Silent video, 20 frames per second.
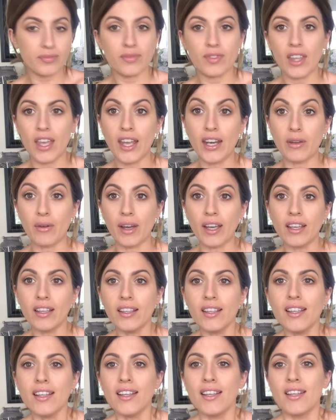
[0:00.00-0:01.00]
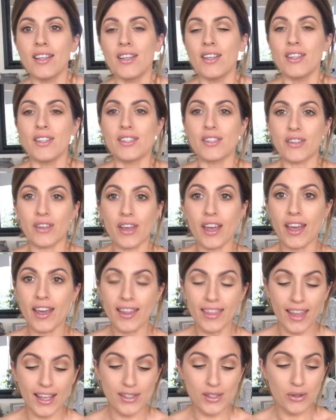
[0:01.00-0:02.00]
Anyway, so
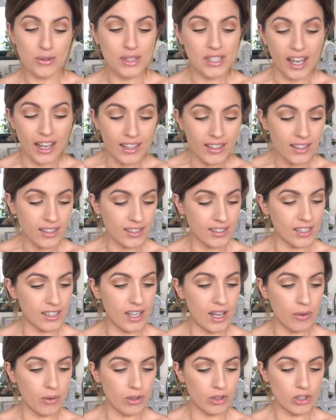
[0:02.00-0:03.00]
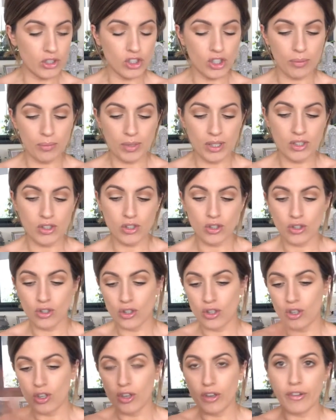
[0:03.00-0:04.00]
that's all done. So now we're going to jump
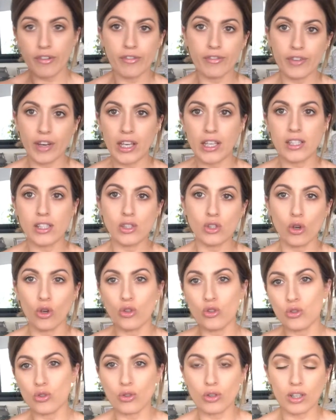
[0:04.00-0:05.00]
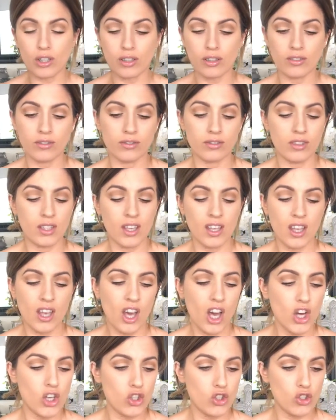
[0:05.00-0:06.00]
into face contouring.
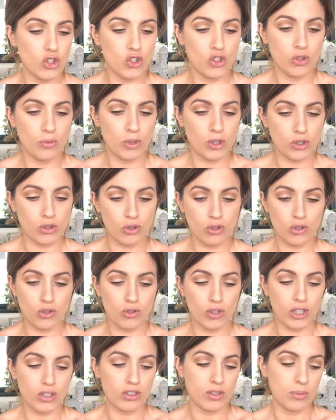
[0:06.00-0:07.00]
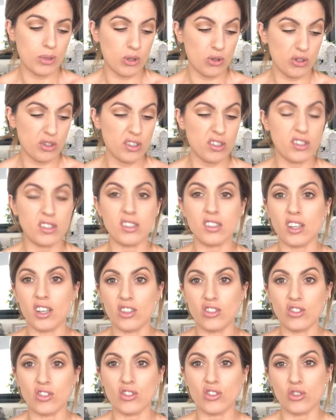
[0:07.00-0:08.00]
I don't do too much contouring, to be honest. I
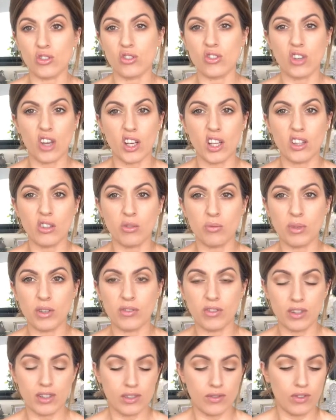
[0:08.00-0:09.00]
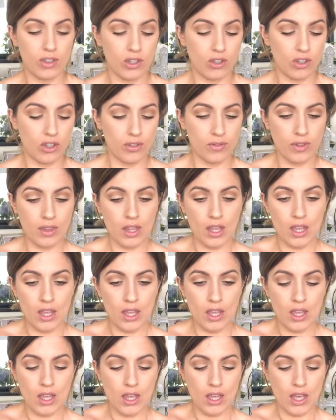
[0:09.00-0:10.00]
just do a tiny little bit for this video.
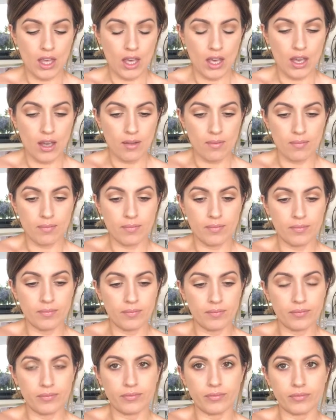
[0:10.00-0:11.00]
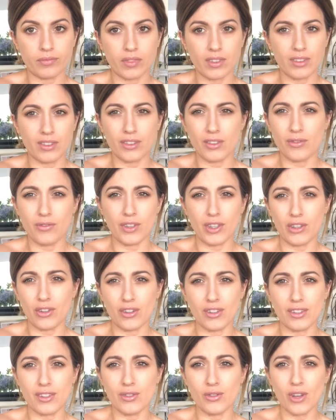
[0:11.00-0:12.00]

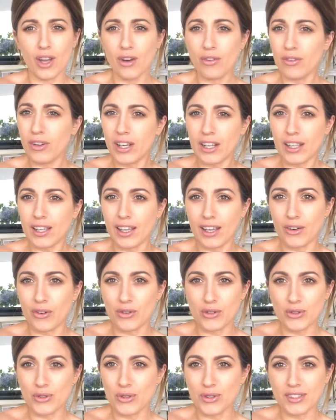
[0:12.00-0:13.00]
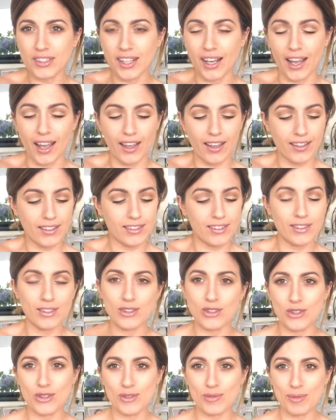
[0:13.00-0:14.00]
Yes, look, I really cannot talk today.
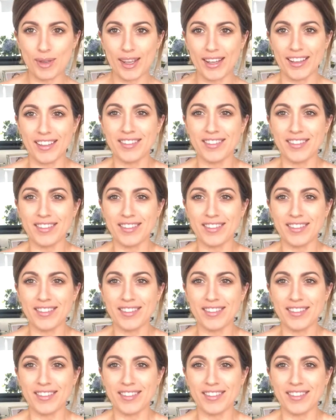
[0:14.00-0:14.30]
Excuse me.